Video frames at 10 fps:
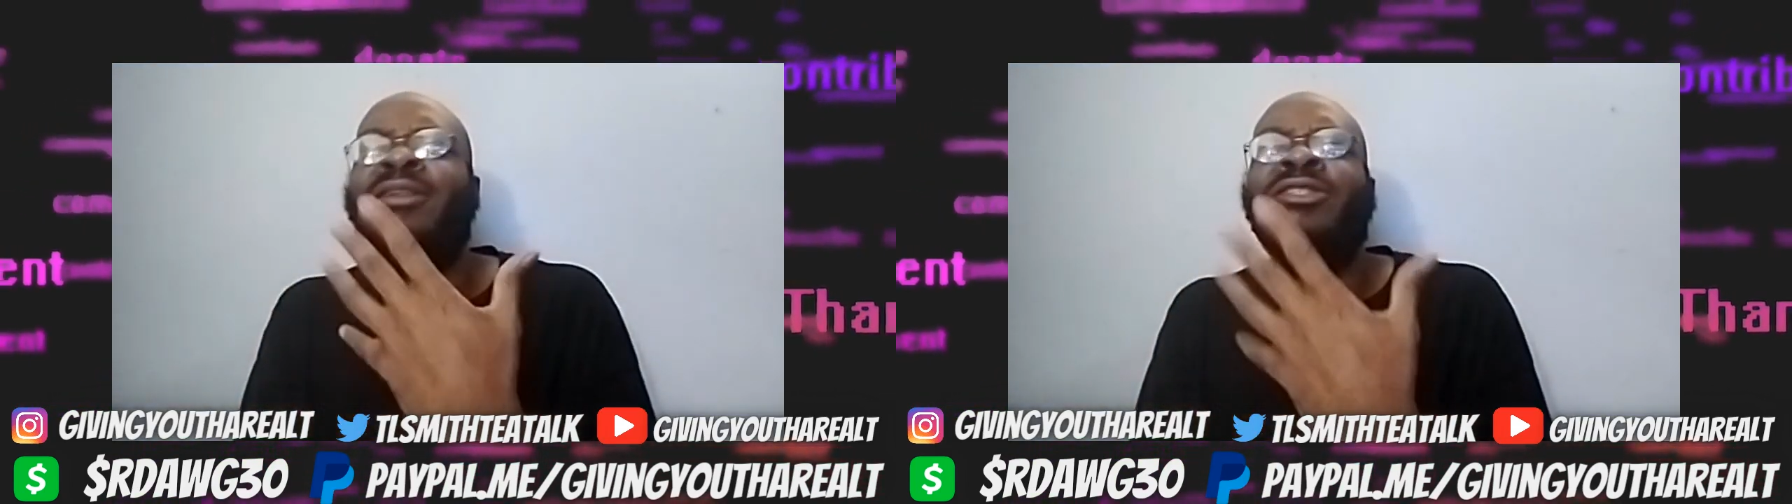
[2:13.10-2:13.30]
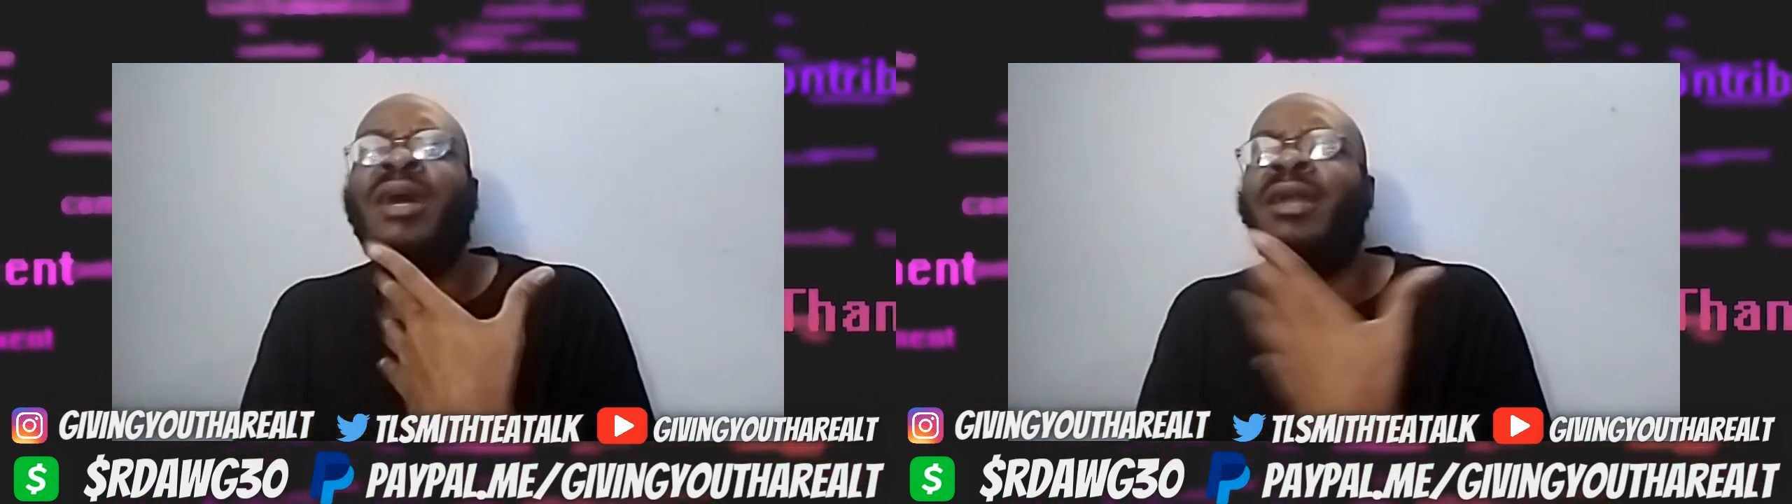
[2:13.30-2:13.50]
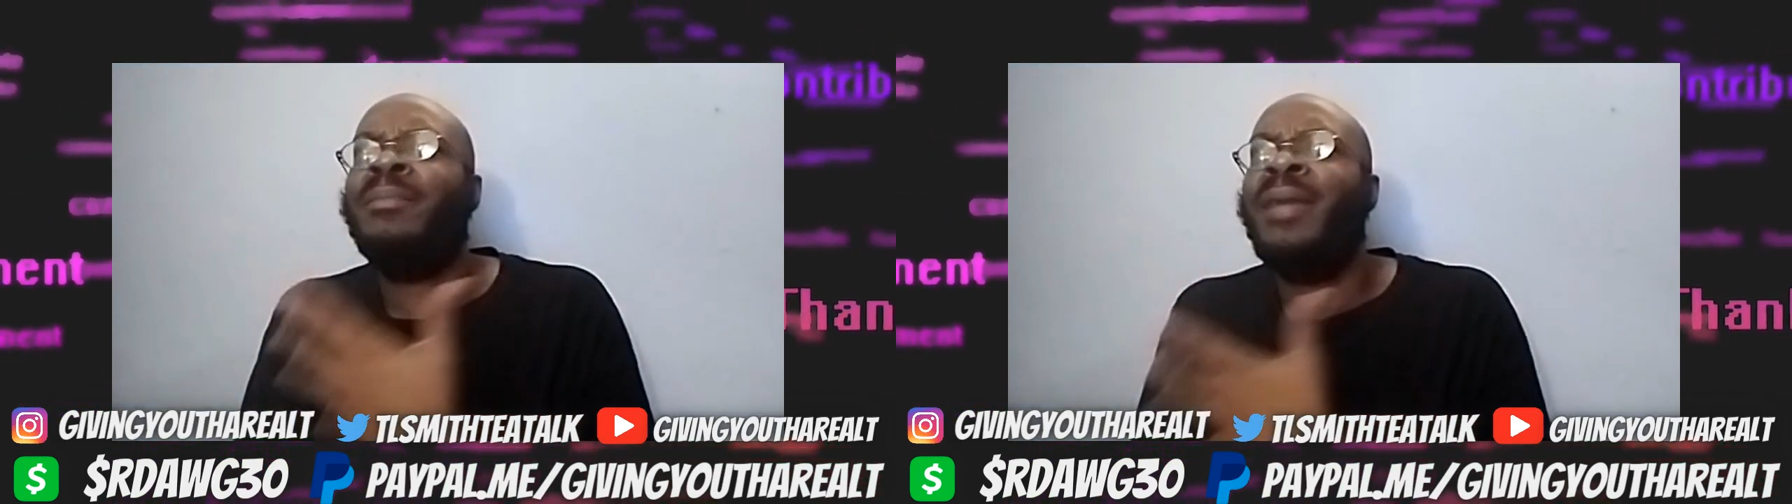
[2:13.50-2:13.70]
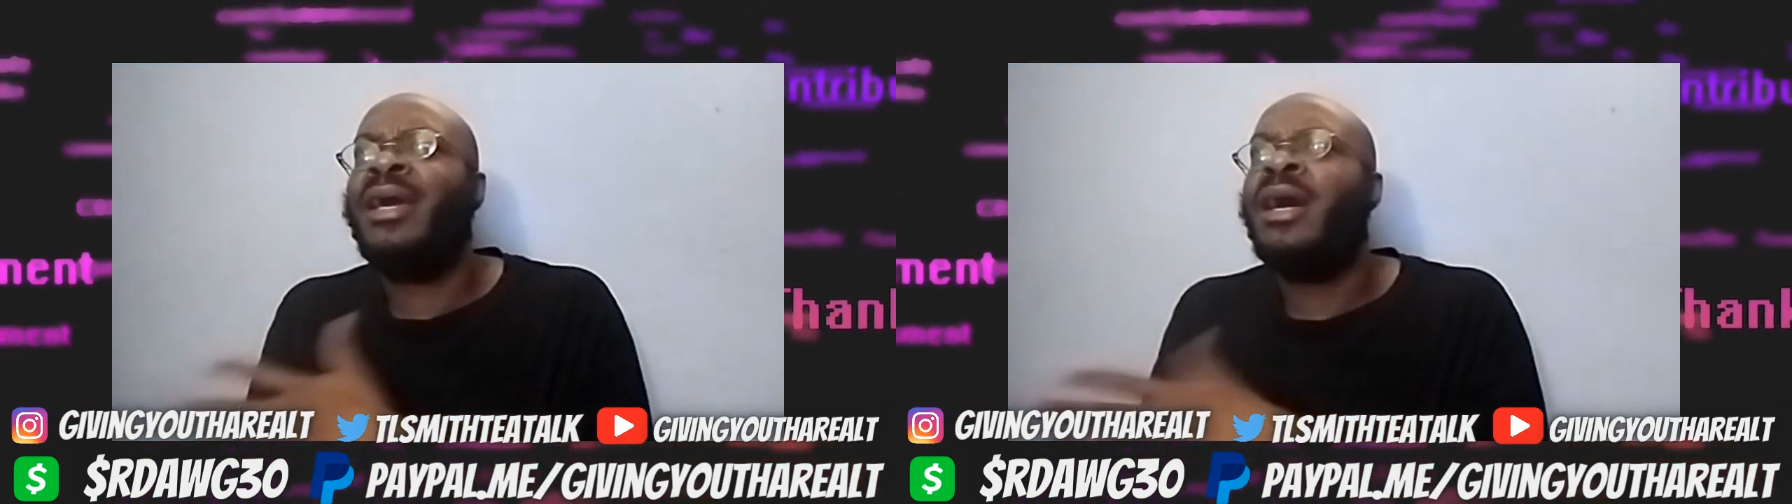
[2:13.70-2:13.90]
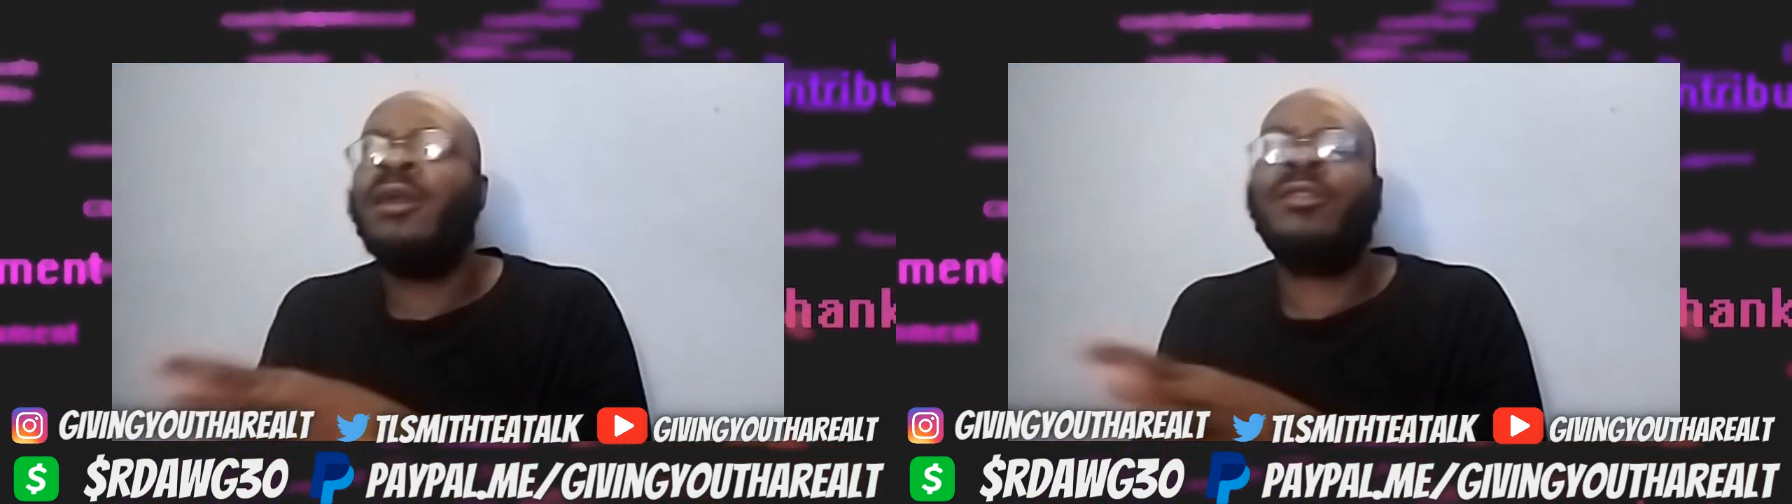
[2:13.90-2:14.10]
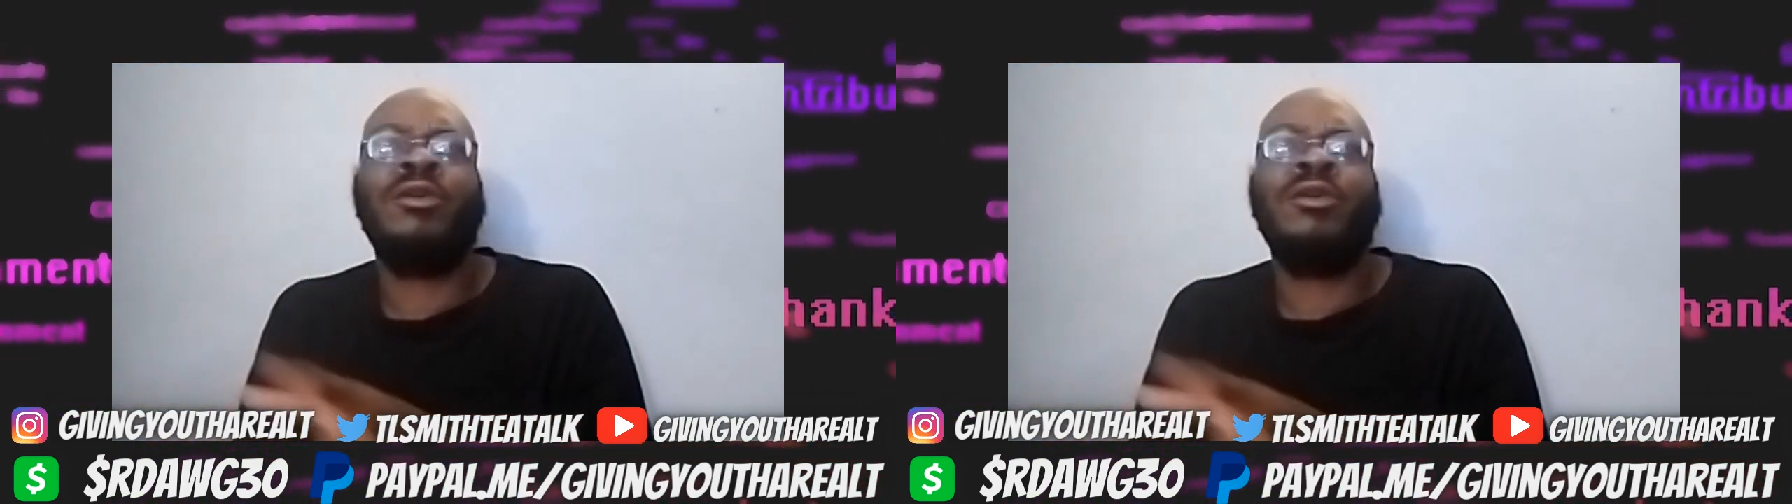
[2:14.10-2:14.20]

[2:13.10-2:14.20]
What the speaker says: try to make other